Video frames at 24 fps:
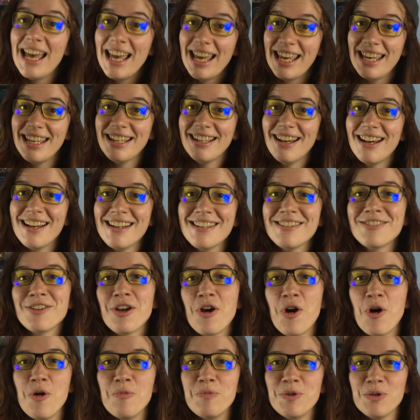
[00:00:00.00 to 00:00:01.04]
Hey guys,
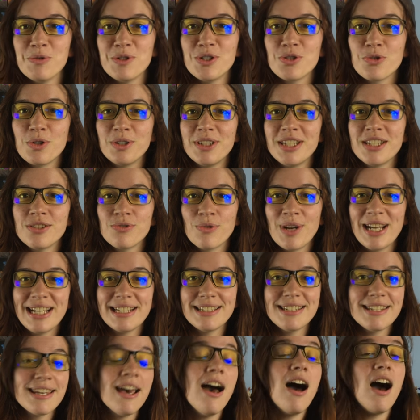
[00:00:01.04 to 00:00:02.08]
hope you enjoyed this
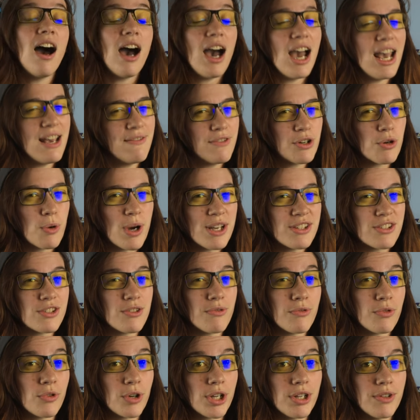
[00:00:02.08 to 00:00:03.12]
rant. I have a
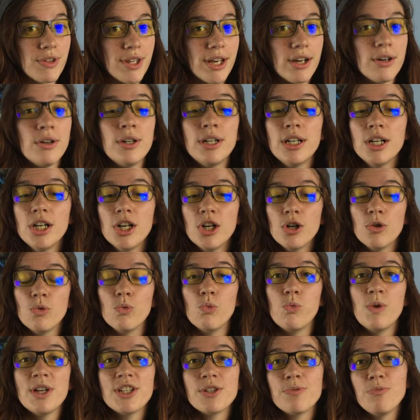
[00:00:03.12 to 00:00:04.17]
question for you though.
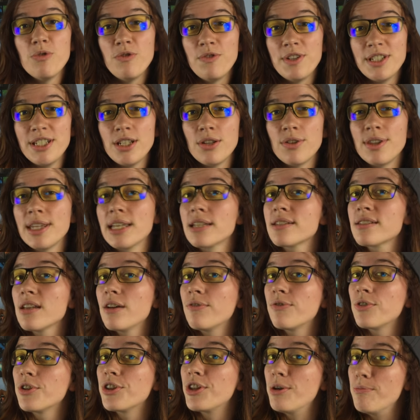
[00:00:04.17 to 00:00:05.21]
Which movie do you think
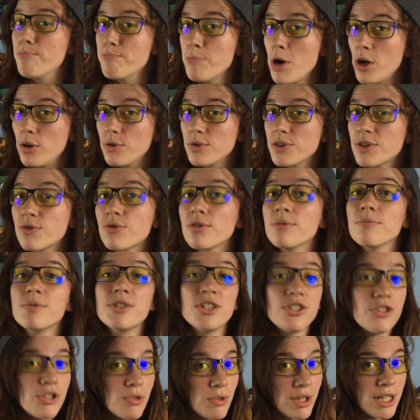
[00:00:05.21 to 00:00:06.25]
suffered the most from
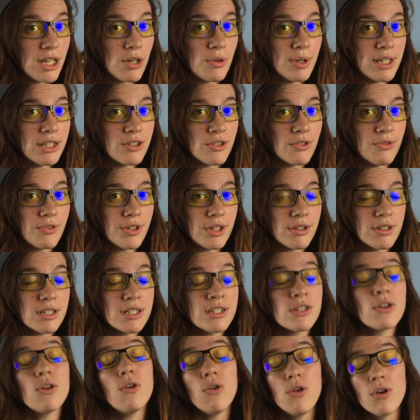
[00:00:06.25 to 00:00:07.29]
studio
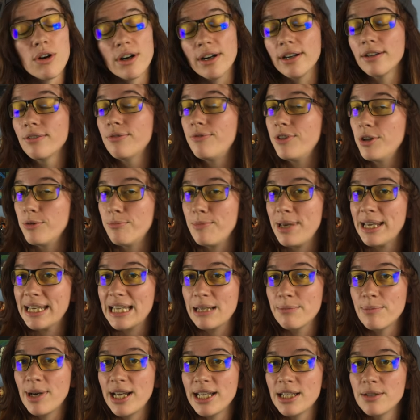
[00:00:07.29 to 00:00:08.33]
interference or
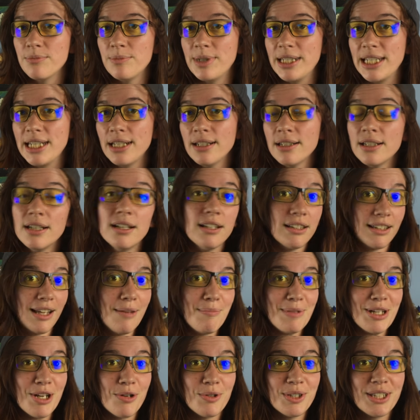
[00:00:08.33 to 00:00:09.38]
filmmaking by committee?
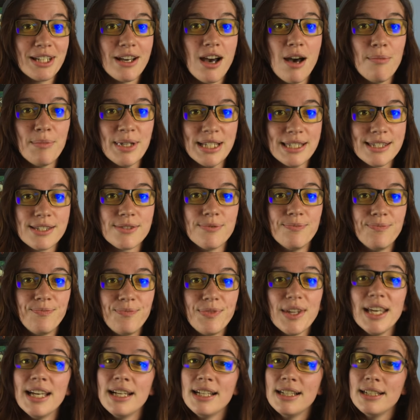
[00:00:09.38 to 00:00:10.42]
Let me know in the comments.
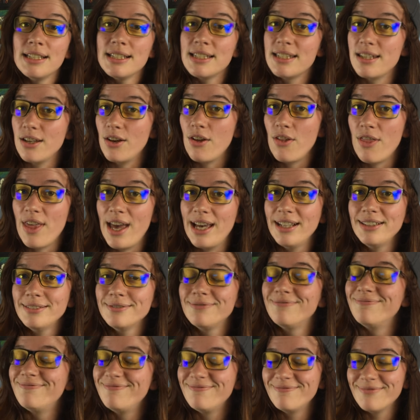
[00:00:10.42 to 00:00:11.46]
Till then,
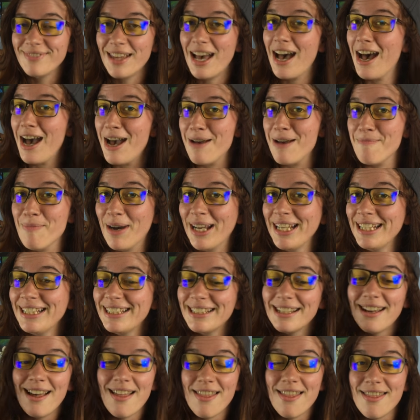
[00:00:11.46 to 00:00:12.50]
I'm Mike.
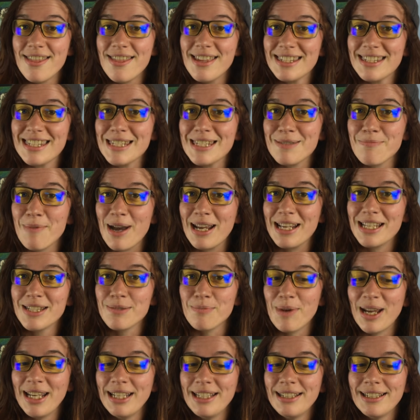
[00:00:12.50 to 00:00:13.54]
This is MiQ's
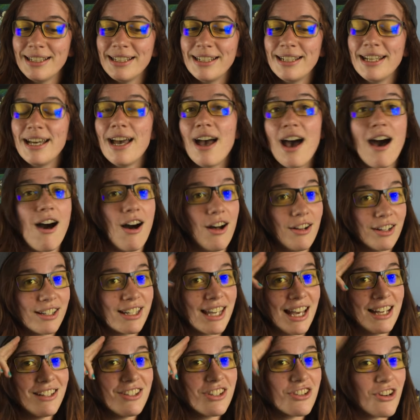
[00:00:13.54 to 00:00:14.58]
Mic. I'll
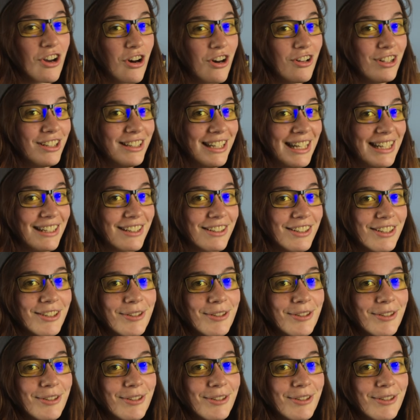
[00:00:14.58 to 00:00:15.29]
catch y'all later.